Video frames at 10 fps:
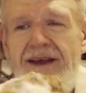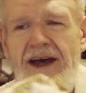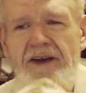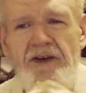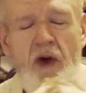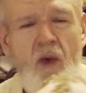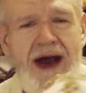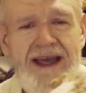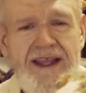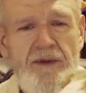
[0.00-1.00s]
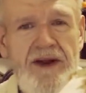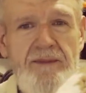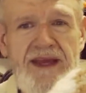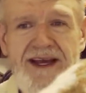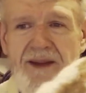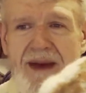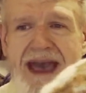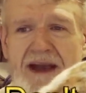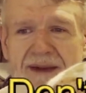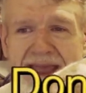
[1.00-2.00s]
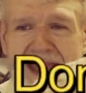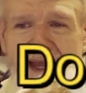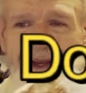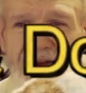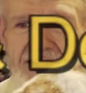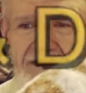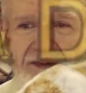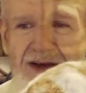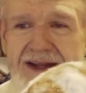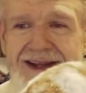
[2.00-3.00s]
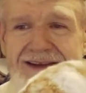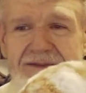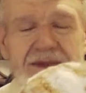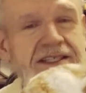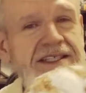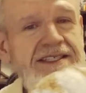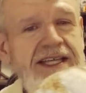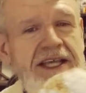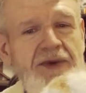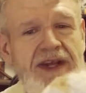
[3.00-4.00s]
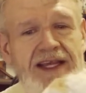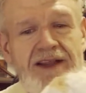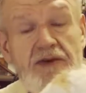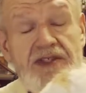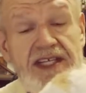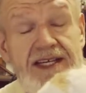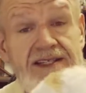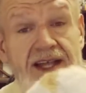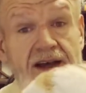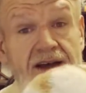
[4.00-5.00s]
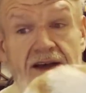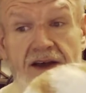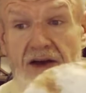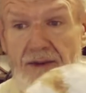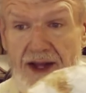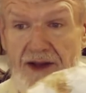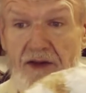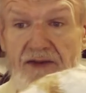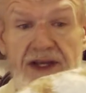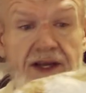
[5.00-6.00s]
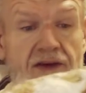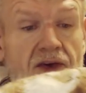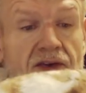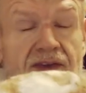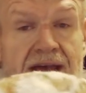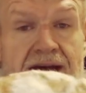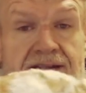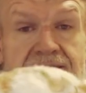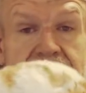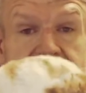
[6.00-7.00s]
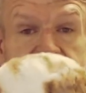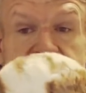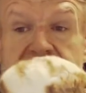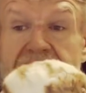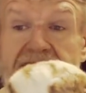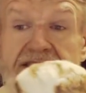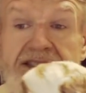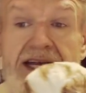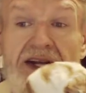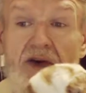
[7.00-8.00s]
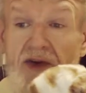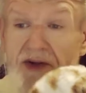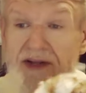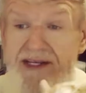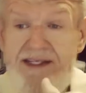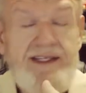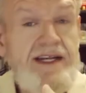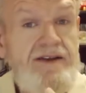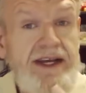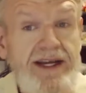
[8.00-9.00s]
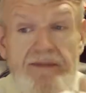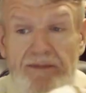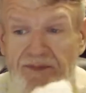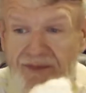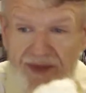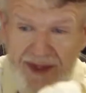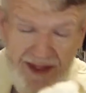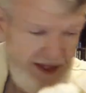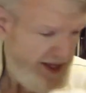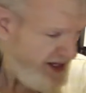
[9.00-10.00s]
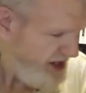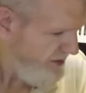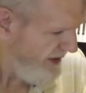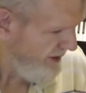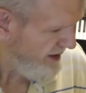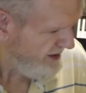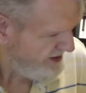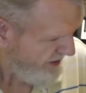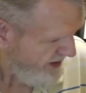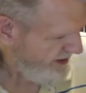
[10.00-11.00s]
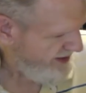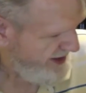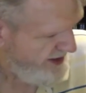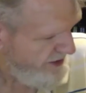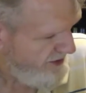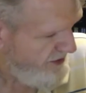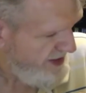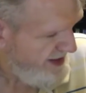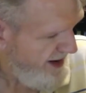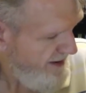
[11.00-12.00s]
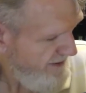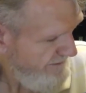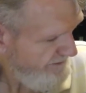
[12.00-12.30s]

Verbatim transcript: I don't know why they want to be on the back of my hand and not the front, but she's a cutie, though she's well over a year old now, so she's she's gotten old as a Syrian. Here we go, little sweetheart. You go in there.